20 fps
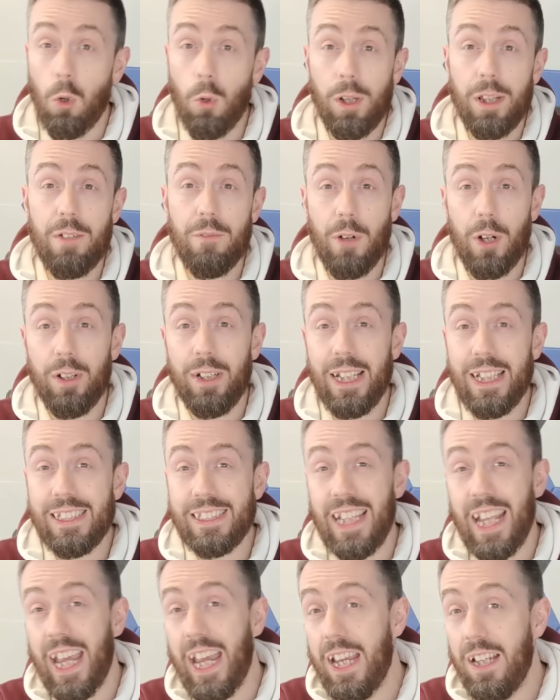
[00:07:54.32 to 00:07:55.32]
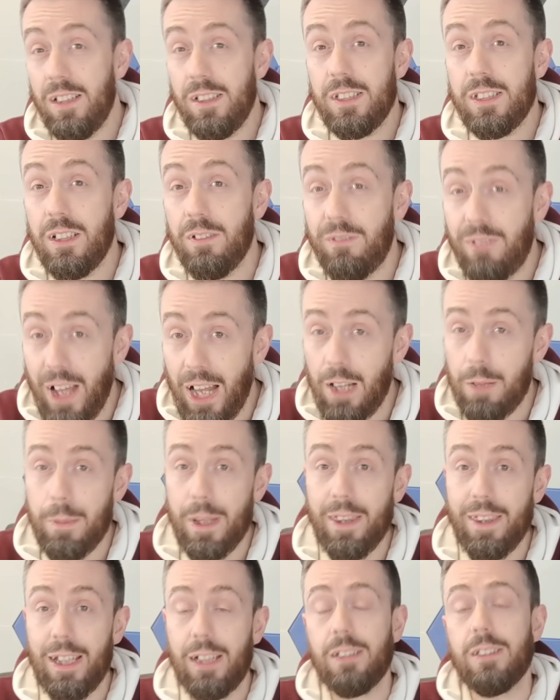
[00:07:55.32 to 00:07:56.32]
or at the very least in
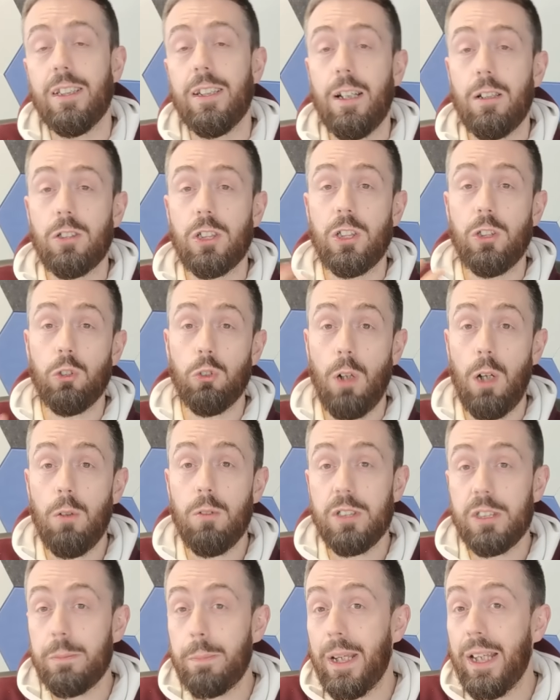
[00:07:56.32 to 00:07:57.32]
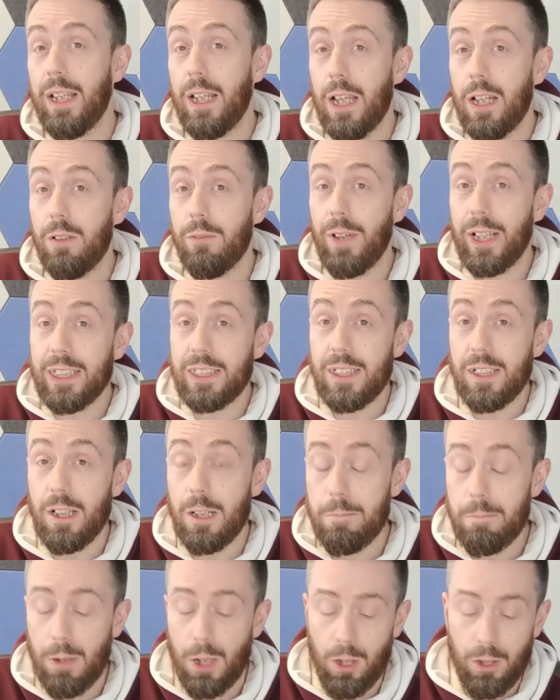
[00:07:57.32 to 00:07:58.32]
development thanks to those controllers being innovated
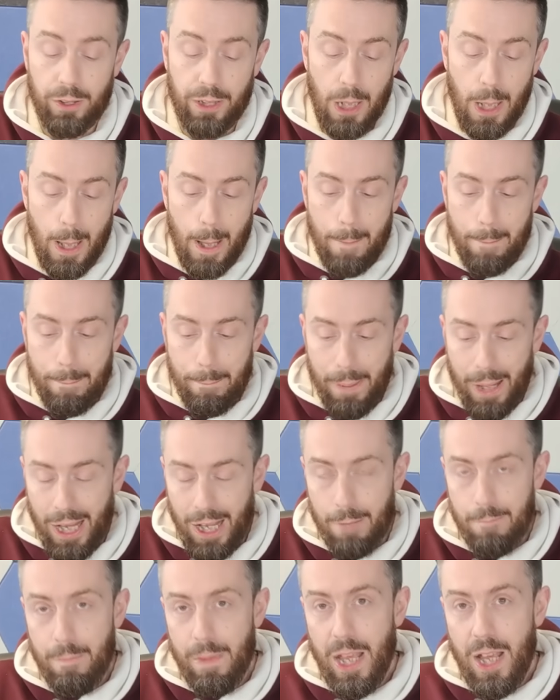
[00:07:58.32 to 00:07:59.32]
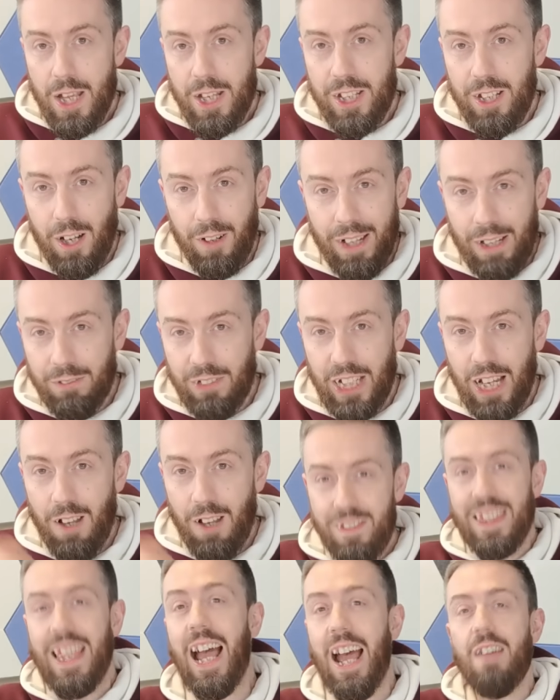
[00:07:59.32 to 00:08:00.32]
upon. But you don't have to
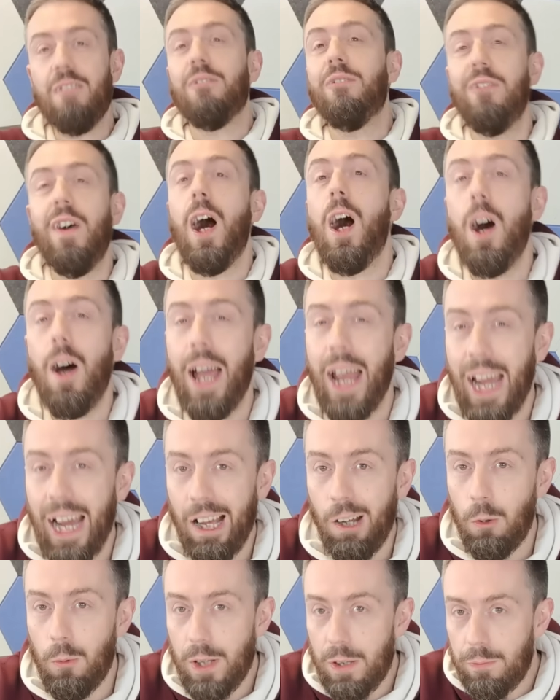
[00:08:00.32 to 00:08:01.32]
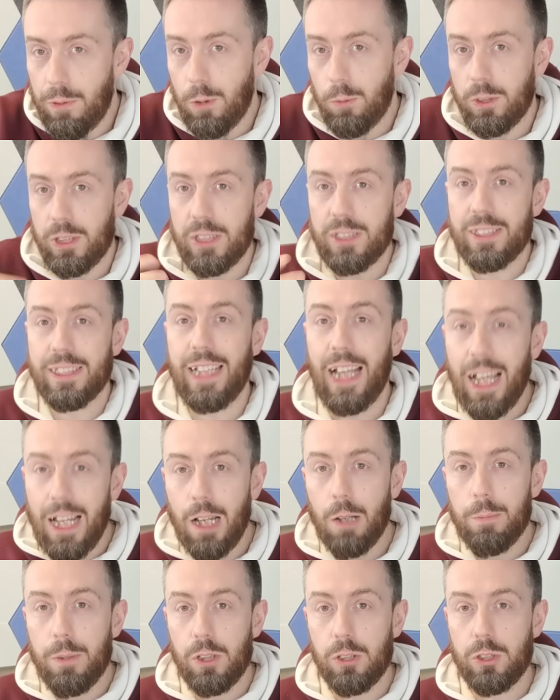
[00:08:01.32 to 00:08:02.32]
that far out if you want to
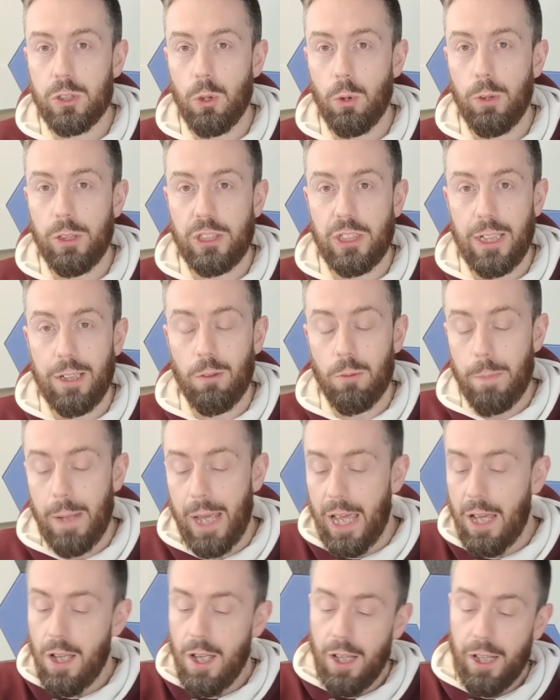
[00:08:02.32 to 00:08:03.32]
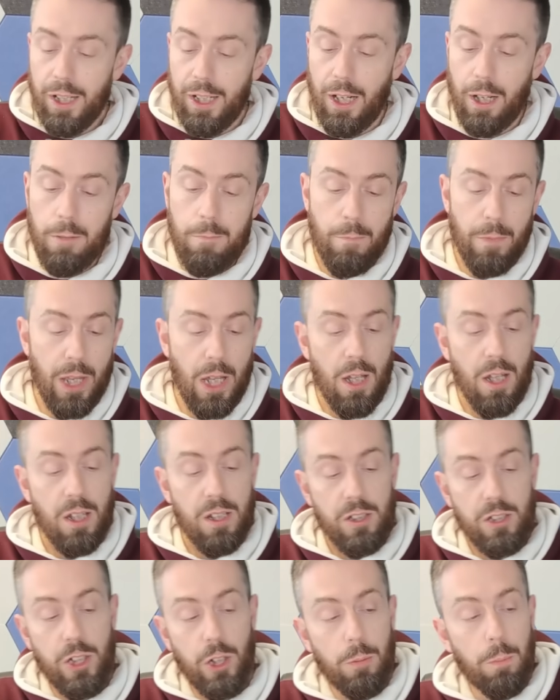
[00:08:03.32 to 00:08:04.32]
scale up your storage a little bit. You know,
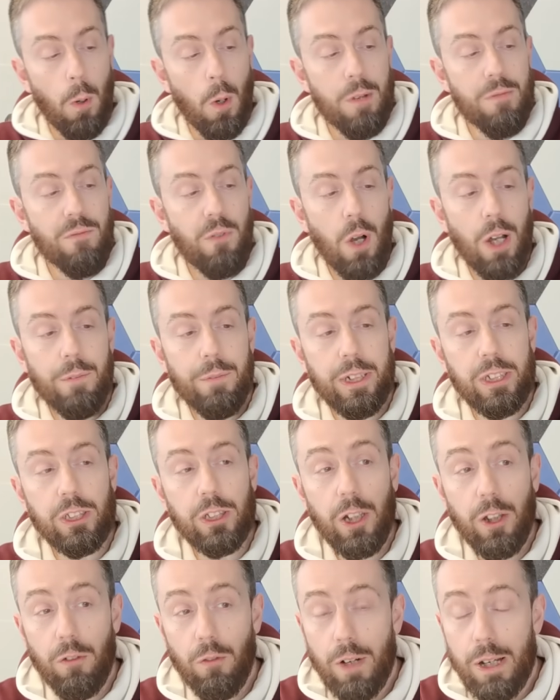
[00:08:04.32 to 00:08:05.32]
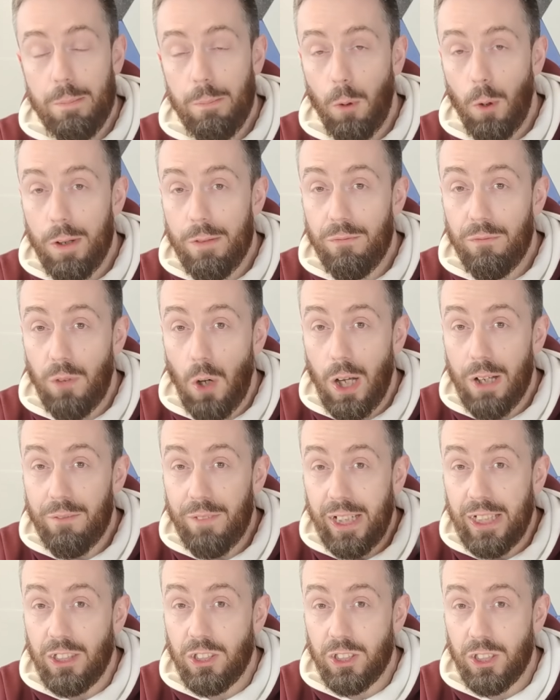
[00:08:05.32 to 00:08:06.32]
2.5 inch to 3.5
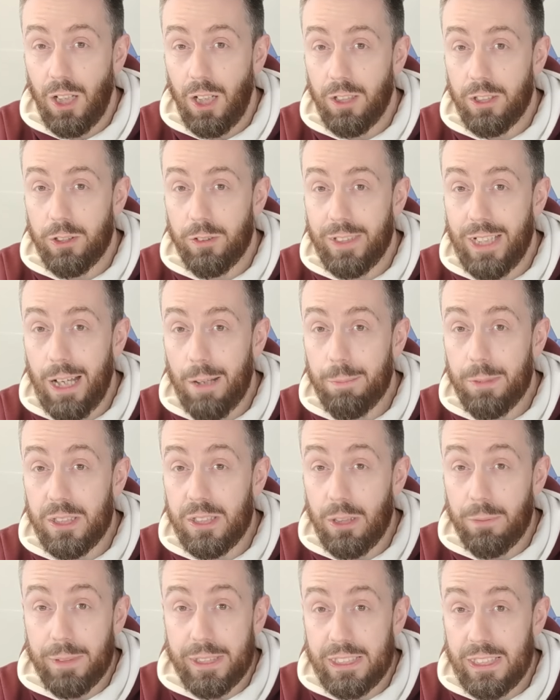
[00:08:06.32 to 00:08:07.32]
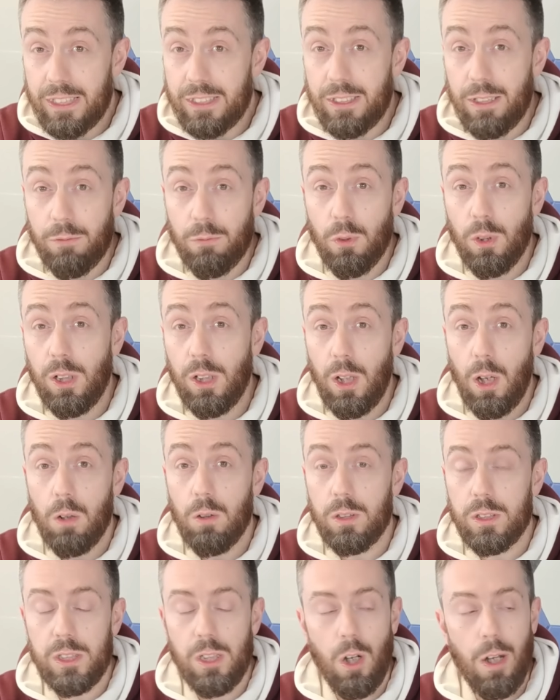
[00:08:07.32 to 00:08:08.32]
inch SATA adapters have existed for a
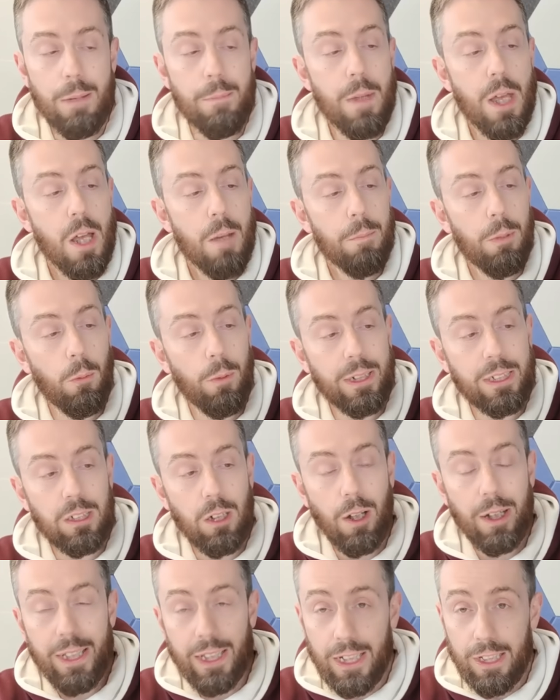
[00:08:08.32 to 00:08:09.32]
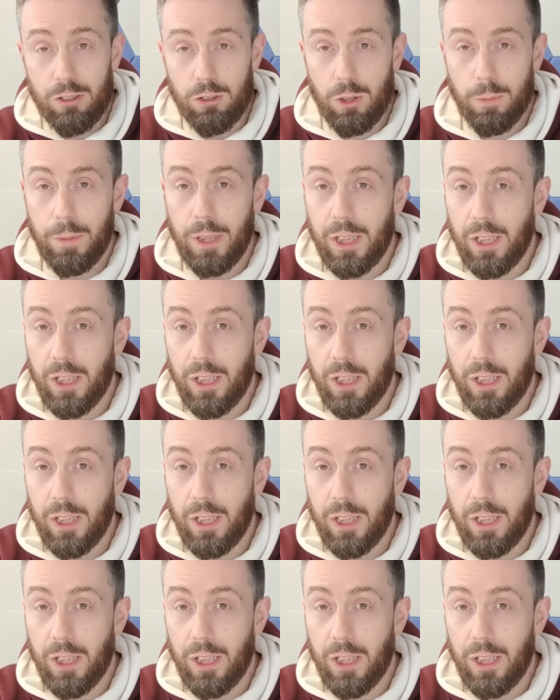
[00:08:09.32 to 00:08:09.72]
long time, but ones like this from